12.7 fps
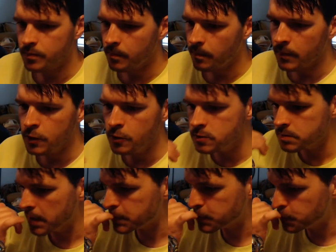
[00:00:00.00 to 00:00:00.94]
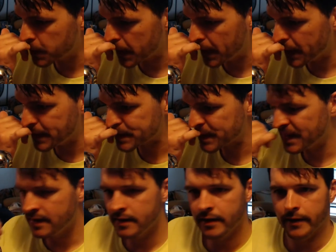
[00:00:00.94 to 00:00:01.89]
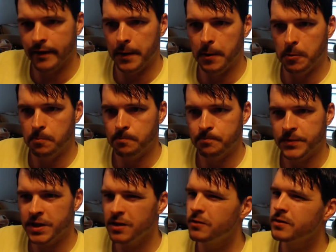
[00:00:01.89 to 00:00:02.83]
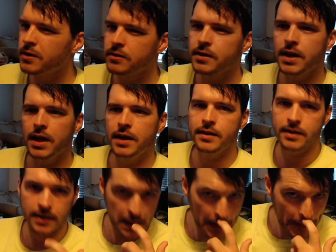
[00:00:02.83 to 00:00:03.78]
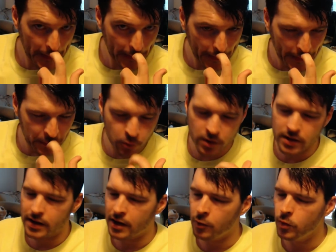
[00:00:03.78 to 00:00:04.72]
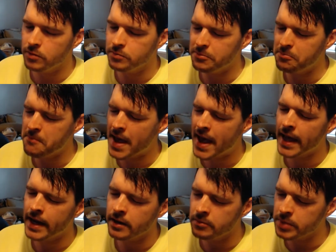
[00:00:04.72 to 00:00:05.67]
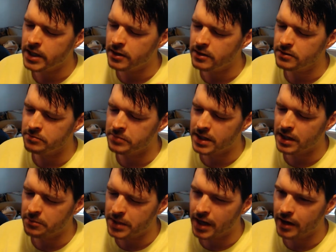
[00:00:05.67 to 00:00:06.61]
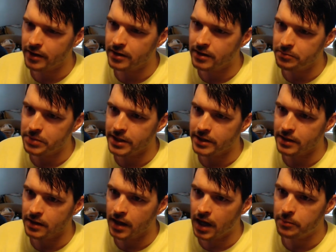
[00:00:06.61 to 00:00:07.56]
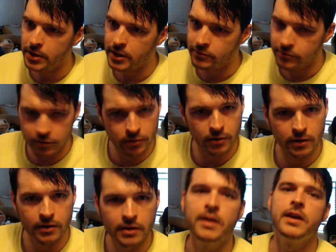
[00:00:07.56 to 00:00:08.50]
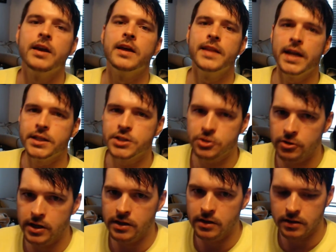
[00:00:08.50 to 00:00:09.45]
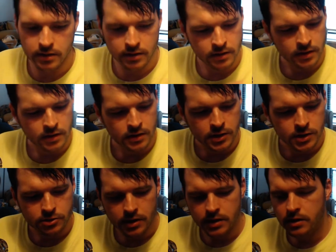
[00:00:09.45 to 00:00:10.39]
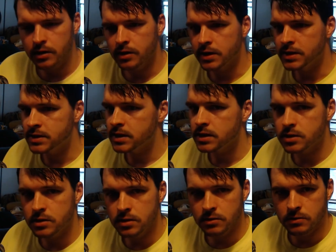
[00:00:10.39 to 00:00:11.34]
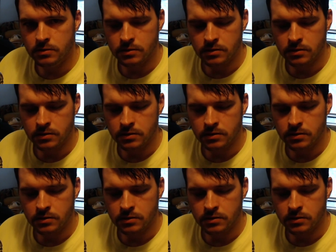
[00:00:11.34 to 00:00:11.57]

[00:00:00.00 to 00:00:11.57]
Those are my 2 guys. The only other guy that I wouldn't be mad about, but I'm not gonna be lobbying for, and that is Trae Young. Trae Young, he's 6'2".